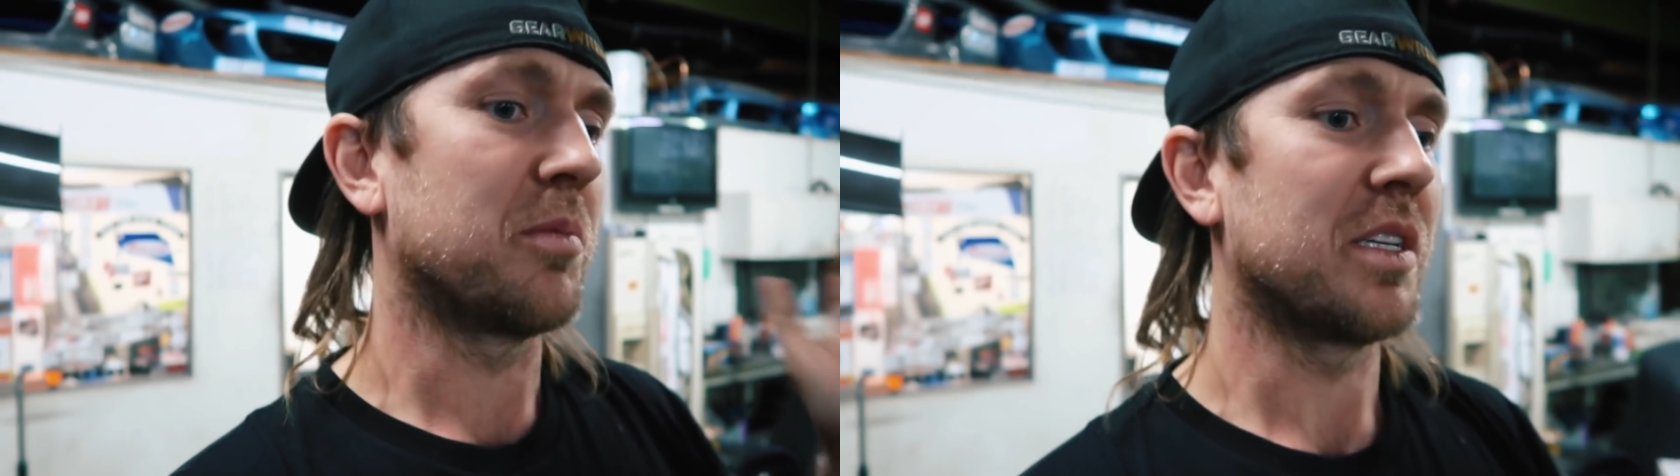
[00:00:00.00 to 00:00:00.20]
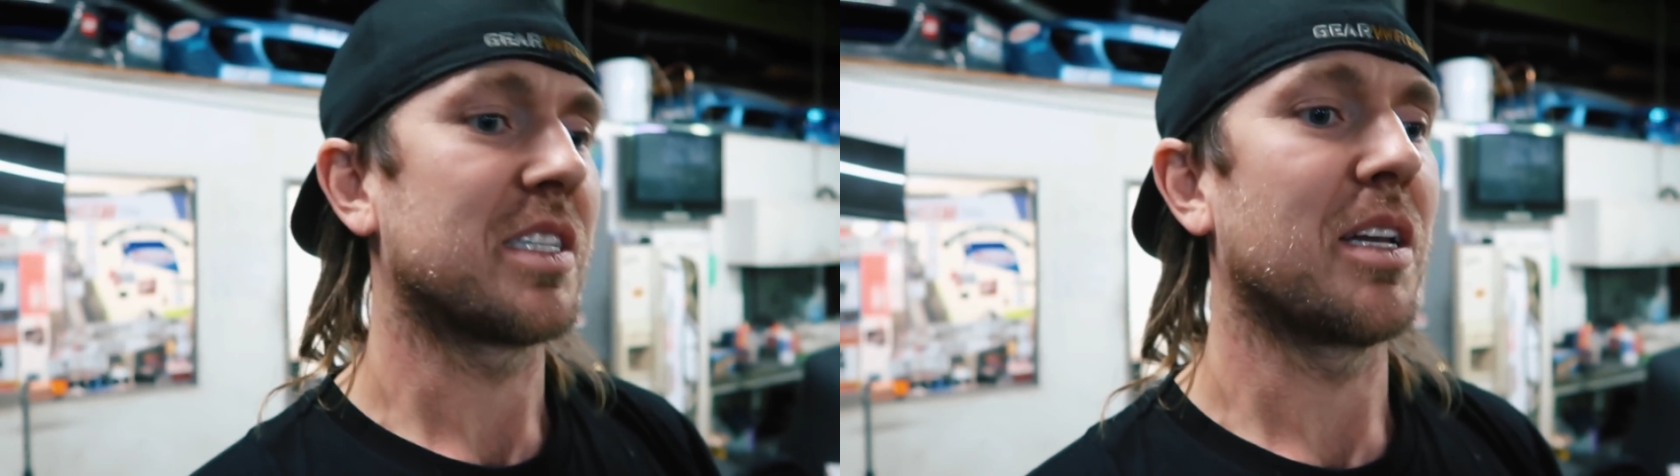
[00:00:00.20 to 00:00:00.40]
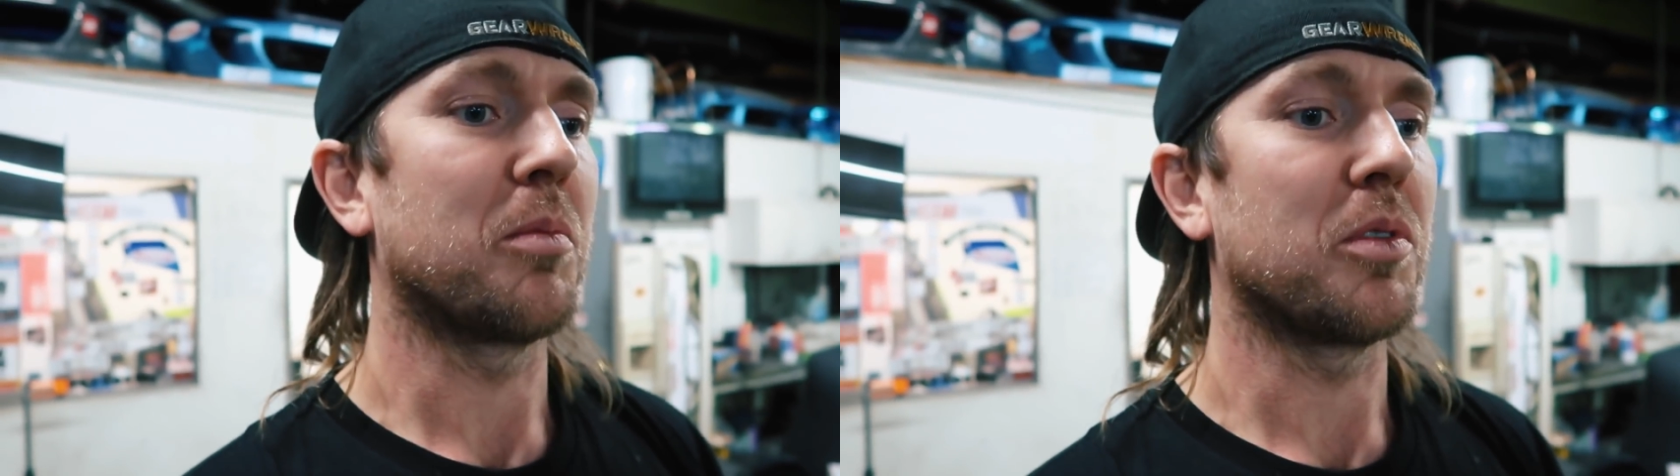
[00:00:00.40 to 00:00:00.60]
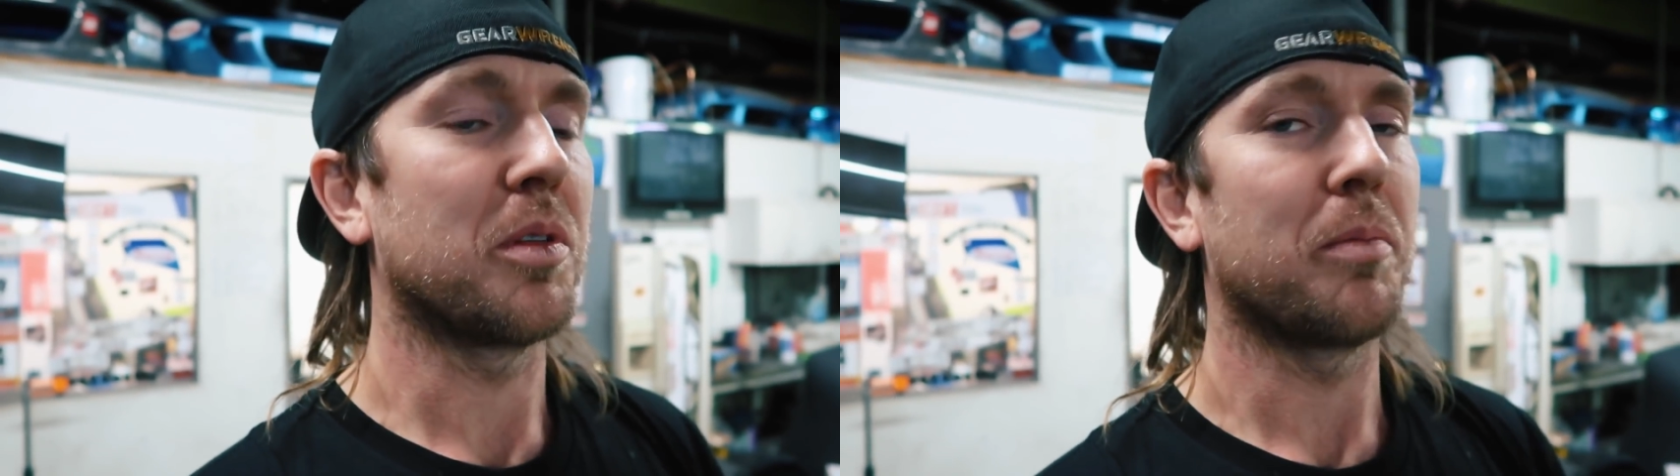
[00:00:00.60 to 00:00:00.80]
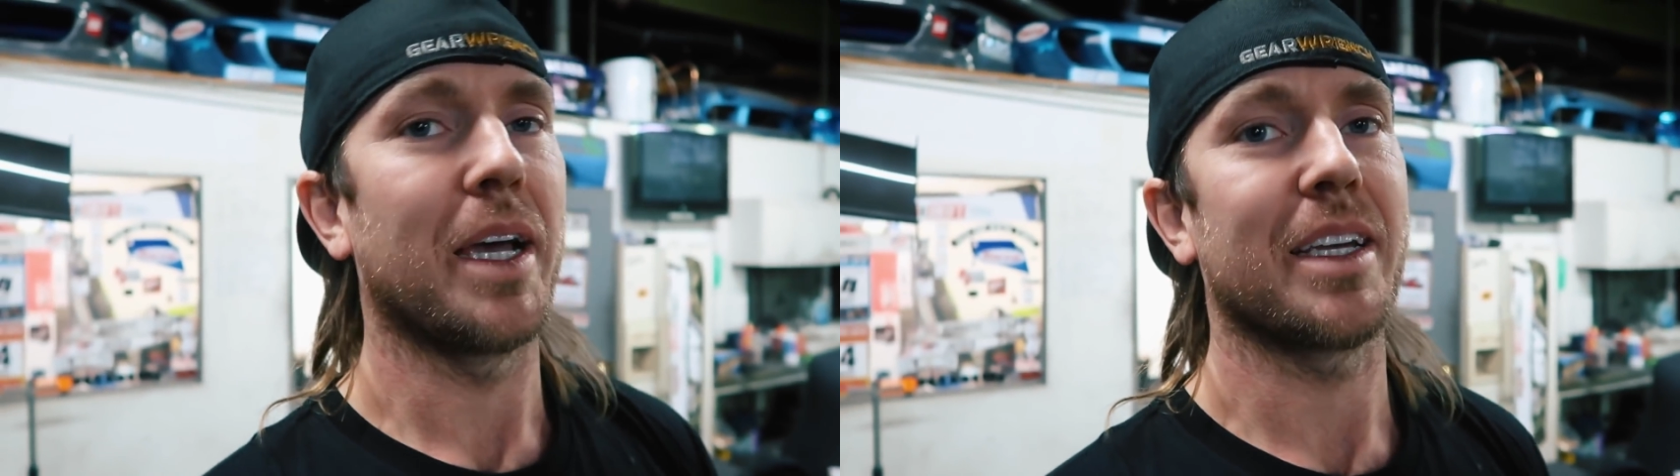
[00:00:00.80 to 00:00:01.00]
be
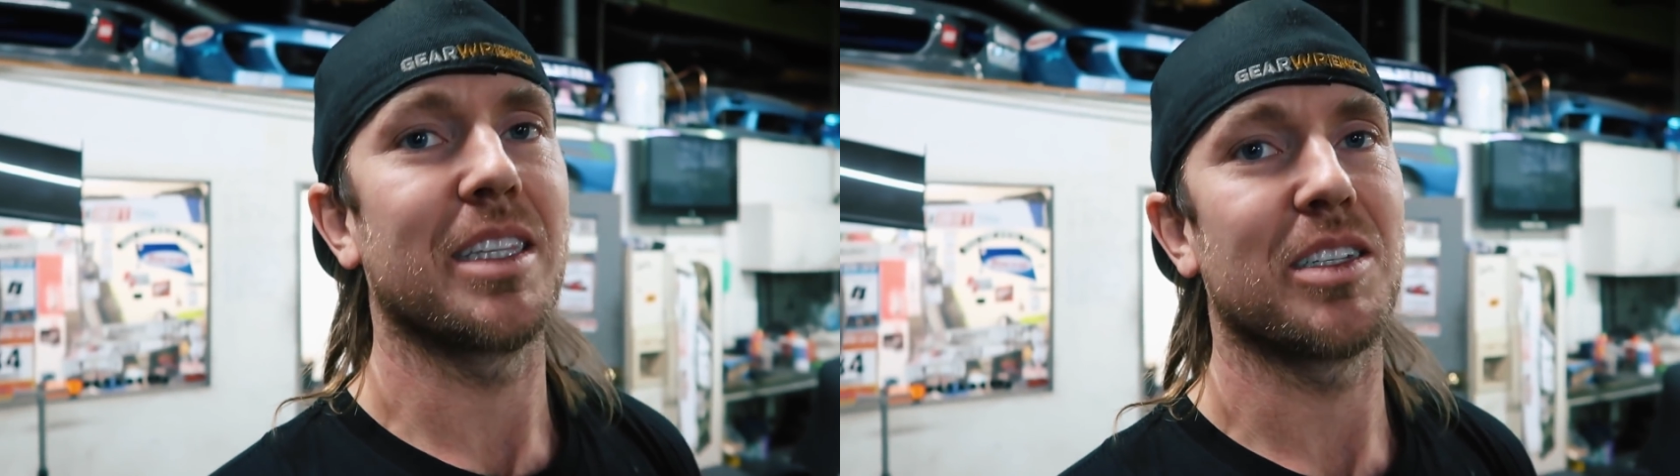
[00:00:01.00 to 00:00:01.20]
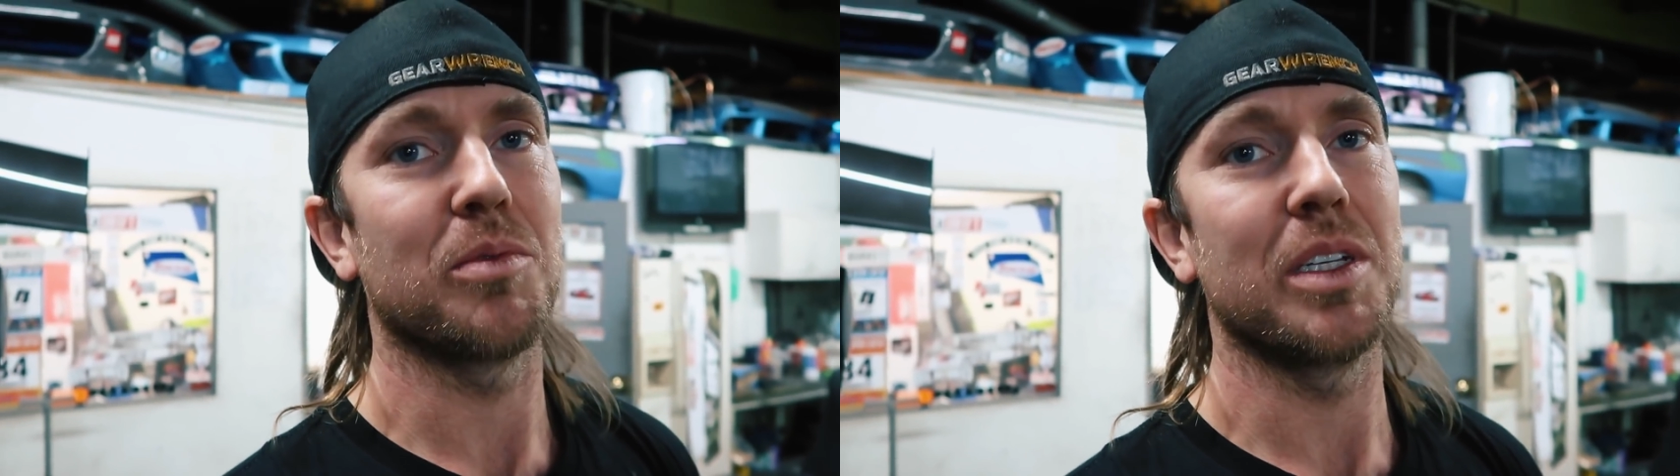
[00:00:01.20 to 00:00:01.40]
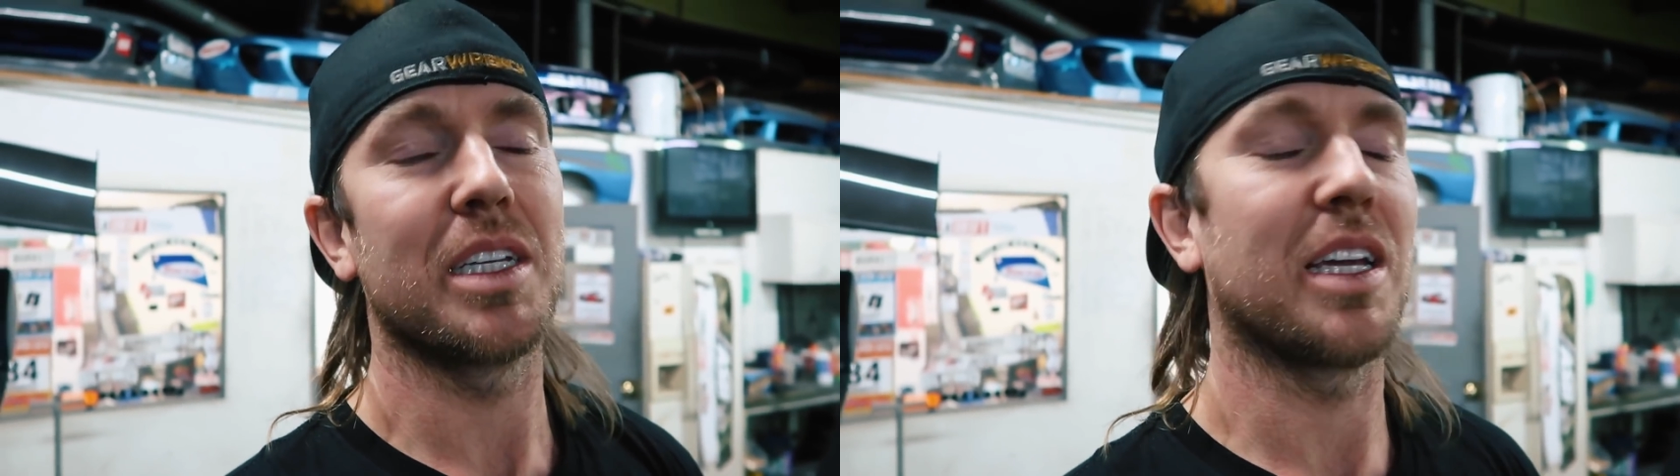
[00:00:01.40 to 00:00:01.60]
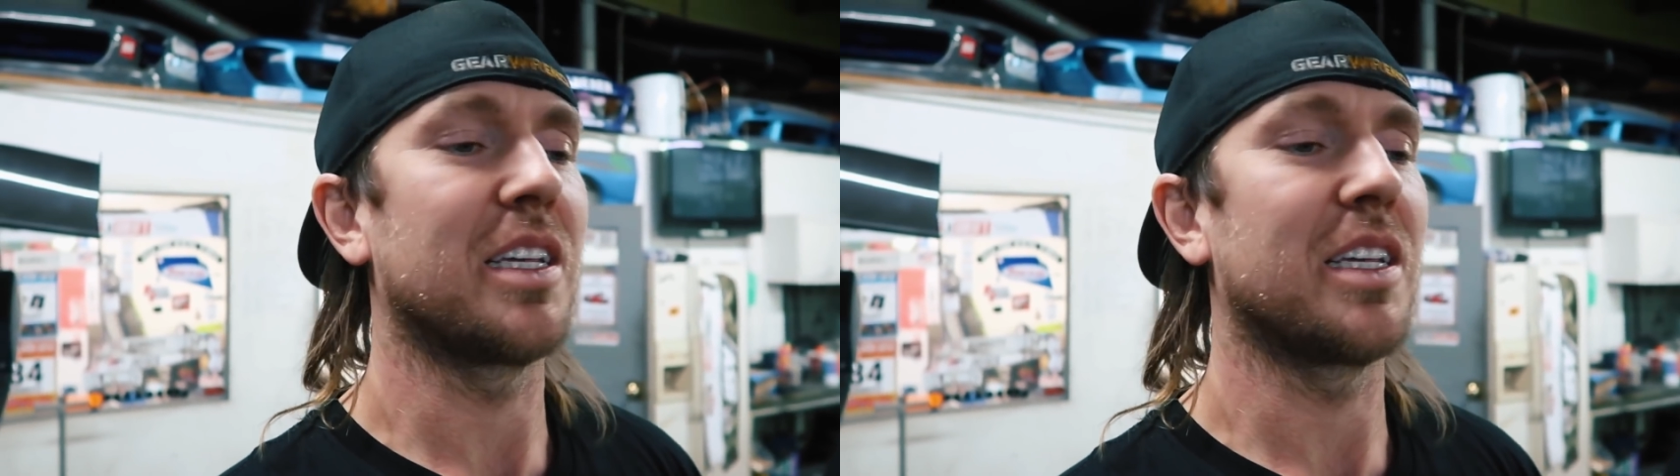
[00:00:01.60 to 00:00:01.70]
assembled and back this week,